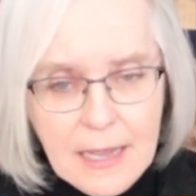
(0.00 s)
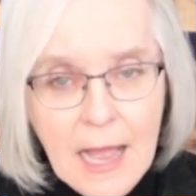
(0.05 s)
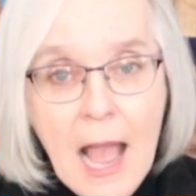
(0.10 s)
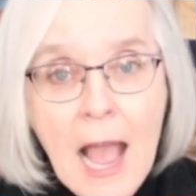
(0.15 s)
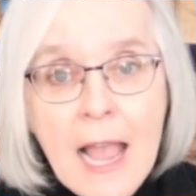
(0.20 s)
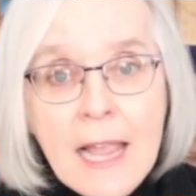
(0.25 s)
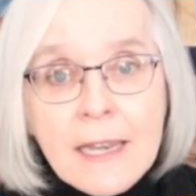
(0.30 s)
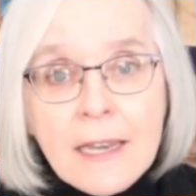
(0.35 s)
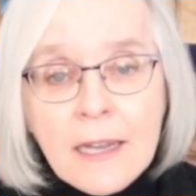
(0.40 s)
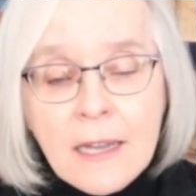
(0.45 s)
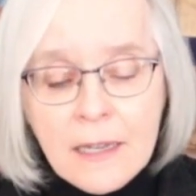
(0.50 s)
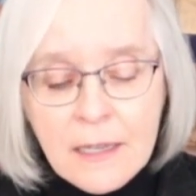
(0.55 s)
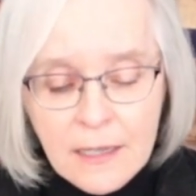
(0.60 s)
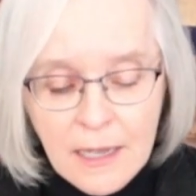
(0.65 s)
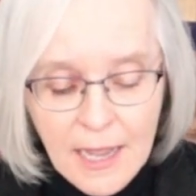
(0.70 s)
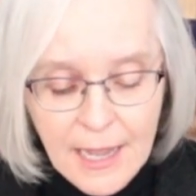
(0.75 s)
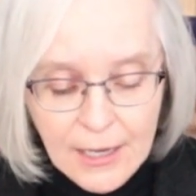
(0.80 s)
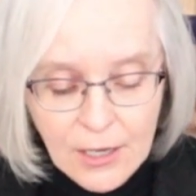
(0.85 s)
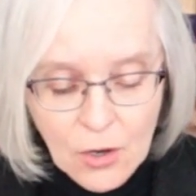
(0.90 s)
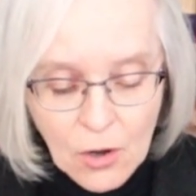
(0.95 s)
Ina,
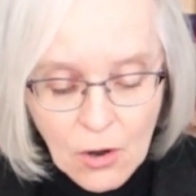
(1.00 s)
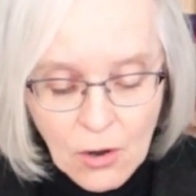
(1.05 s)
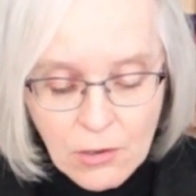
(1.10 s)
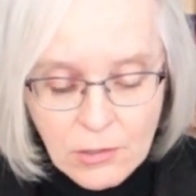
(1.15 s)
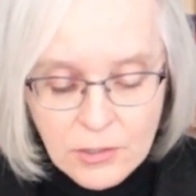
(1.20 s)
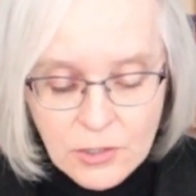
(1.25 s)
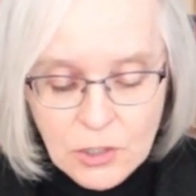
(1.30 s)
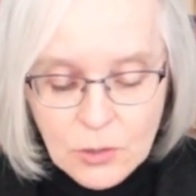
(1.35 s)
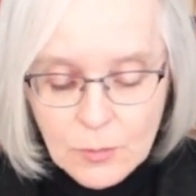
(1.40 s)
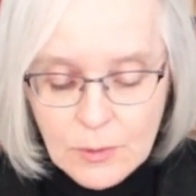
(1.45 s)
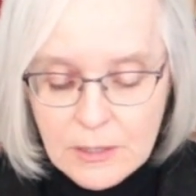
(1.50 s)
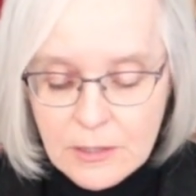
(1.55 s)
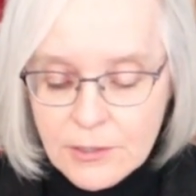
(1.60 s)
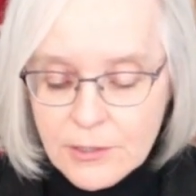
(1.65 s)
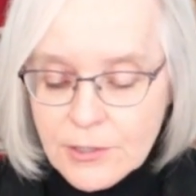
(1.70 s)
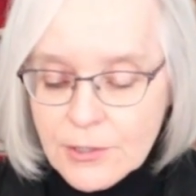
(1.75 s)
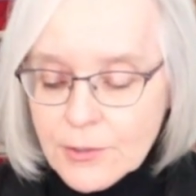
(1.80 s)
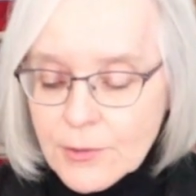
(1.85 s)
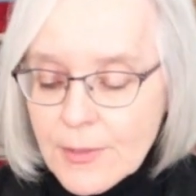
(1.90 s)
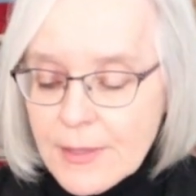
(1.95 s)
I call to
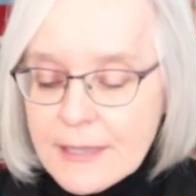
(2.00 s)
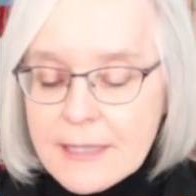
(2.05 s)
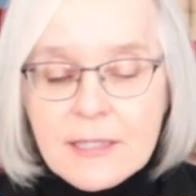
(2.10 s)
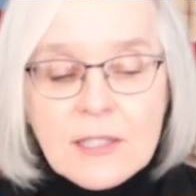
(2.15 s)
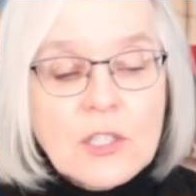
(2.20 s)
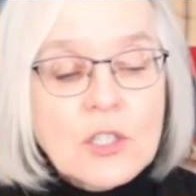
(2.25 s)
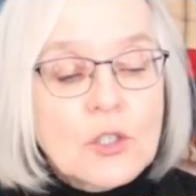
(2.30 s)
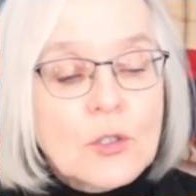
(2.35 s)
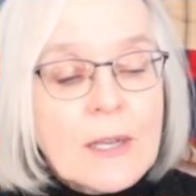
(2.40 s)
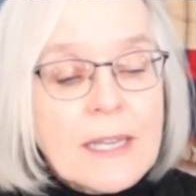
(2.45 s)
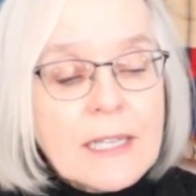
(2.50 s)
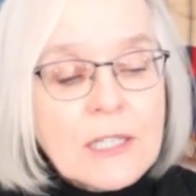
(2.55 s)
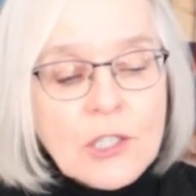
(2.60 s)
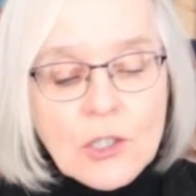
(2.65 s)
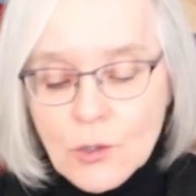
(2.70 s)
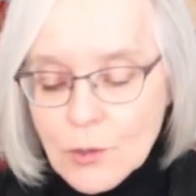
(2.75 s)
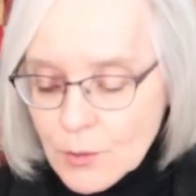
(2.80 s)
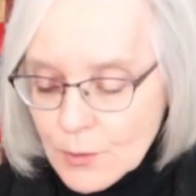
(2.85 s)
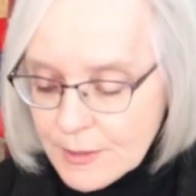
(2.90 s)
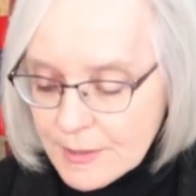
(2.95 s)
alert her that a
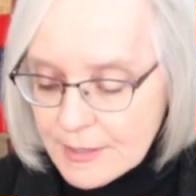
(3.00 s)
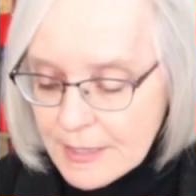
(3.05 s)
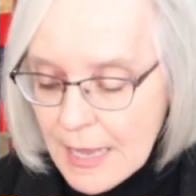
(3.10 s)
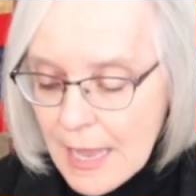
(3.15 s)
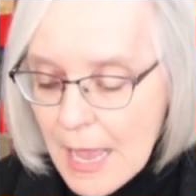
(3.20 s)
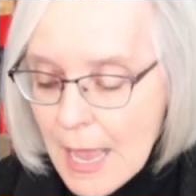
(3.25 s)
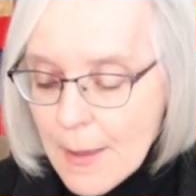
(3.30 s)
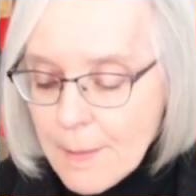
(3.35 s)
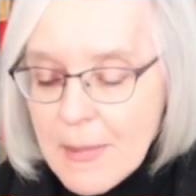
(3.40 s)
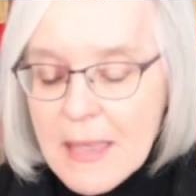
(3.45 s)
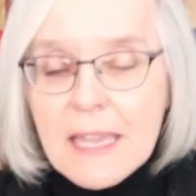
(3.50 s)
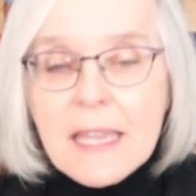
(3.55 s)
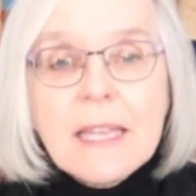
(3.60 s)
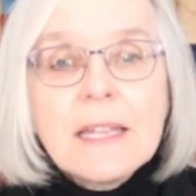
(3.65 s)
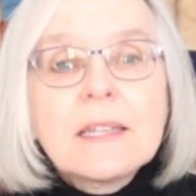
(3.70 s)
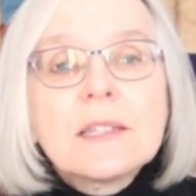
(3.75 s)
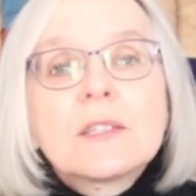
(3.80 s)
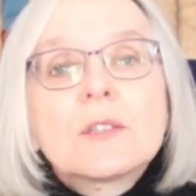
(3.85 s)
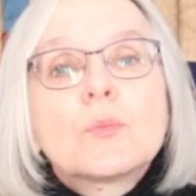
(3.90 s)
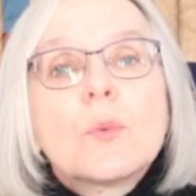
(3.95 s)
stranger is
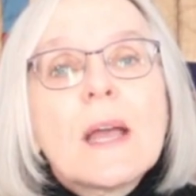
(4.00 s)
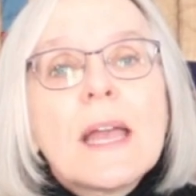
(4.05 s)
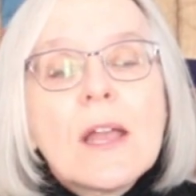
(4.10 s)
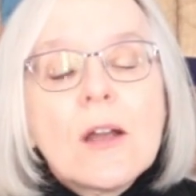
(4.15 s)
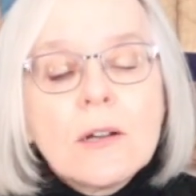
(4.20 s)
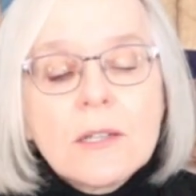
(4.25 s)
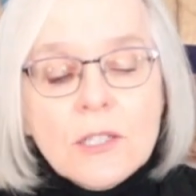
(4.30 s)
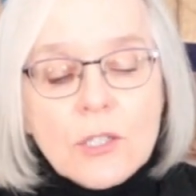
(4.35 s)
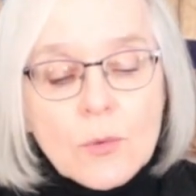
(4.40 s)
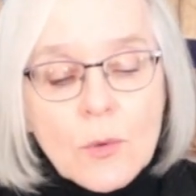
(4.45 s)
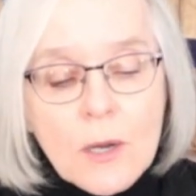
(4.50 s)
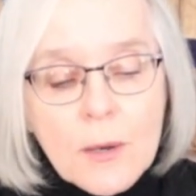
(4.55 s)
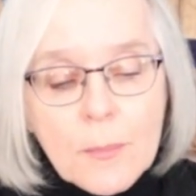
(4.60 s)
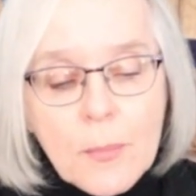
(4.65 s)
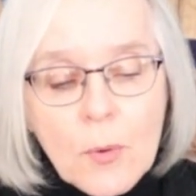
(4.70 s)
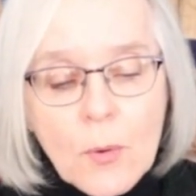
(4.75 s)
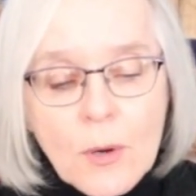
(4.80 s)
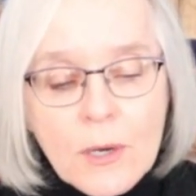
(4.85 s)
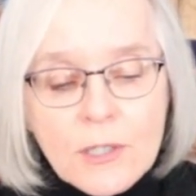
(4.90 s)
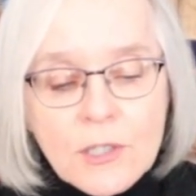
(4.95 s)
making his way onto our
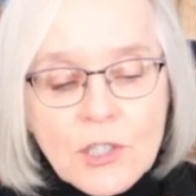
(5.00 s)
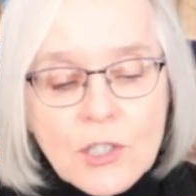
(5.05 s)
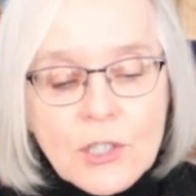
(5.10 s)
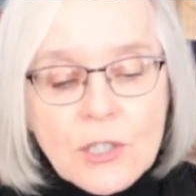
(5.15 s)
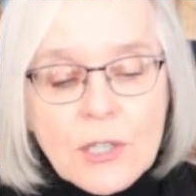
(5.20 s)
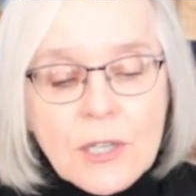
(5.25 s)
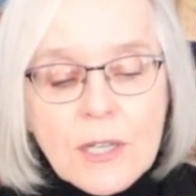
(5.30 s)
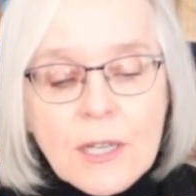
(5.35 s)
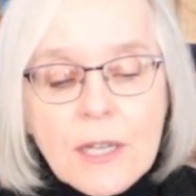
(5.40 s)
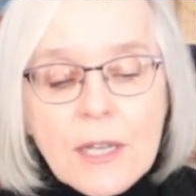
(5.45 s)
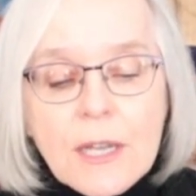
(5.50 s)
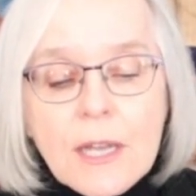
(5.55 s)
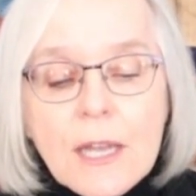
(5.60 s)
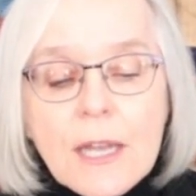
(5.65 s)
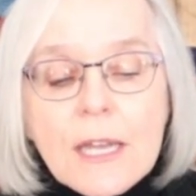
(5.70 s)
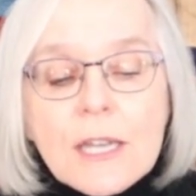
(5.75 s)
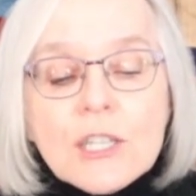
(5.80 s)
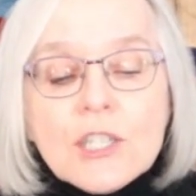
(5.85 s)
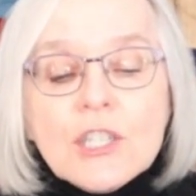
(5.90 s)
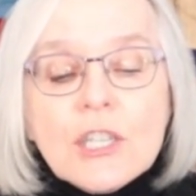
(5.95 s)
porch.
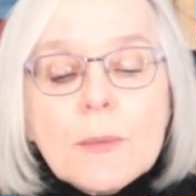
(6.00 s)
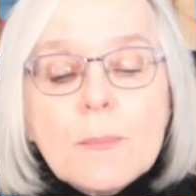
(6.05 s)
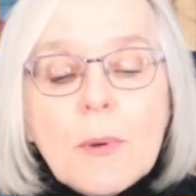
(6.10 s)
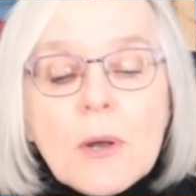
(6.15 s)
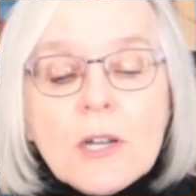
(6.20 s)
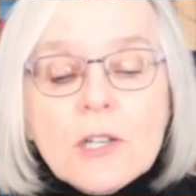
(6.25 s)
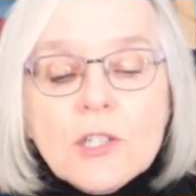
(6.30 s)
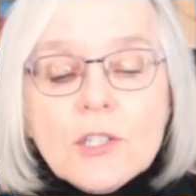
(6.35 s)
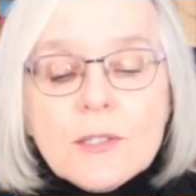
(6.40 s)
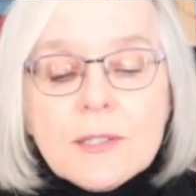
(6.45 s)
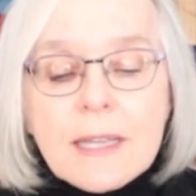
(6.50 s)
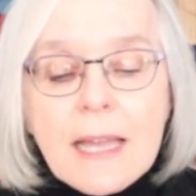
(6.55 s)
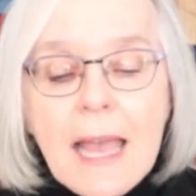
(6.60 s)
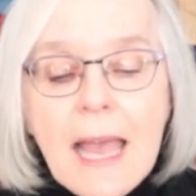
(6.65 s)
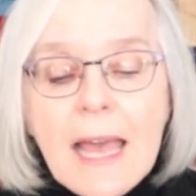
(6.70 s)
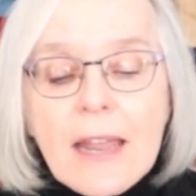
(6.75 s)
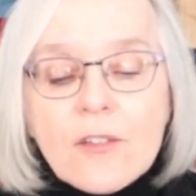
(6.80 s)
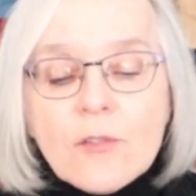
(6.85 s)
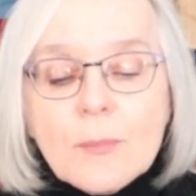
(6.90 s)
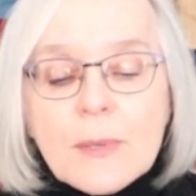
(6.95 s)
She barges
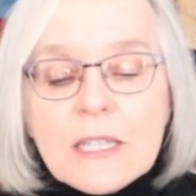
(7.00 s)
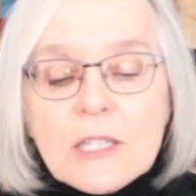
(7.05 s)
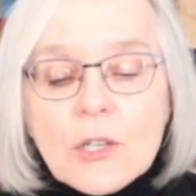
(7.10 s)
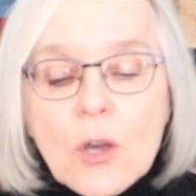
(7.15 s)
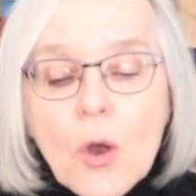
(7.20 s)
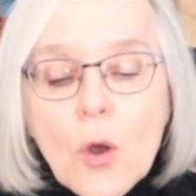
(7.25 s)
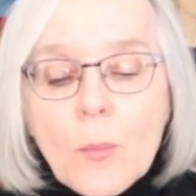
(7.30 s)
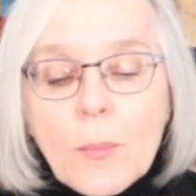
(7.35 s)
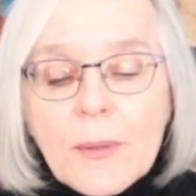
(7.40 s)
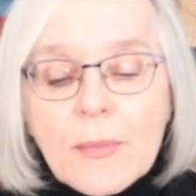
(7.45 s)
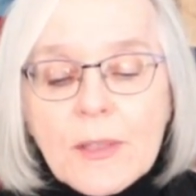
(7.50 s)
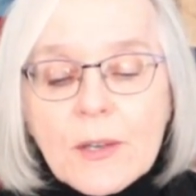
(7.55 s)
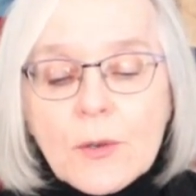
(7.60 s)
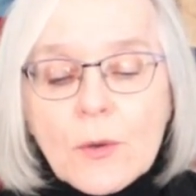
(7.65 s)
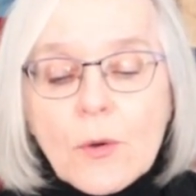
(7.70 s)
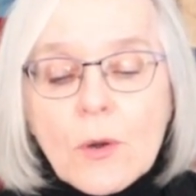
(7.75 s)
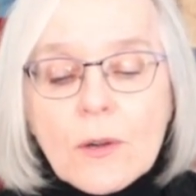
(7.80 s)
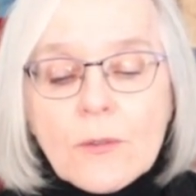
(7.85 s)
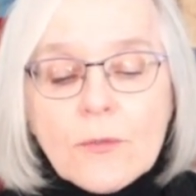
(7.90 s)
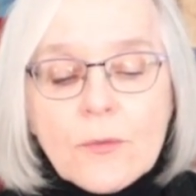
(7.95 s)
ahead of me to open the
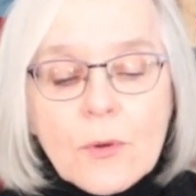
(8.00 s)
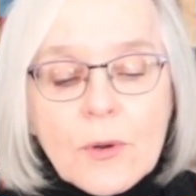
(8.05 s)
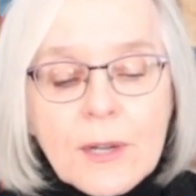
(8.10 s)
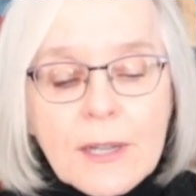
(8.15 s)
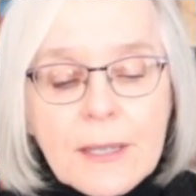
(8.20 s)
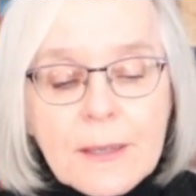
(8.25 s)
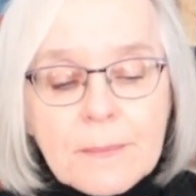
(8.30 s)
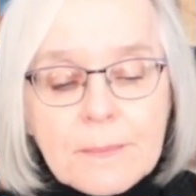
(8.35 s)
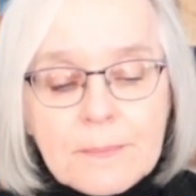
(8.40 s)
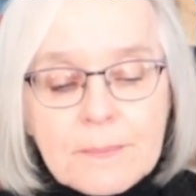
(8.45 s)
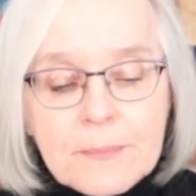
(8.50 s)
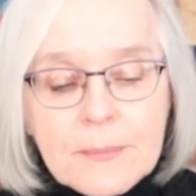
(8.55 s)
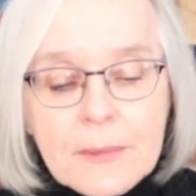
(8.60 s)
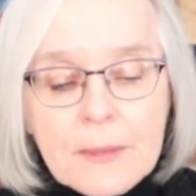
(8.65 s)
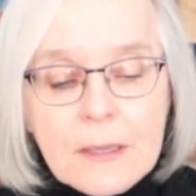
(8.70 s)
door for him.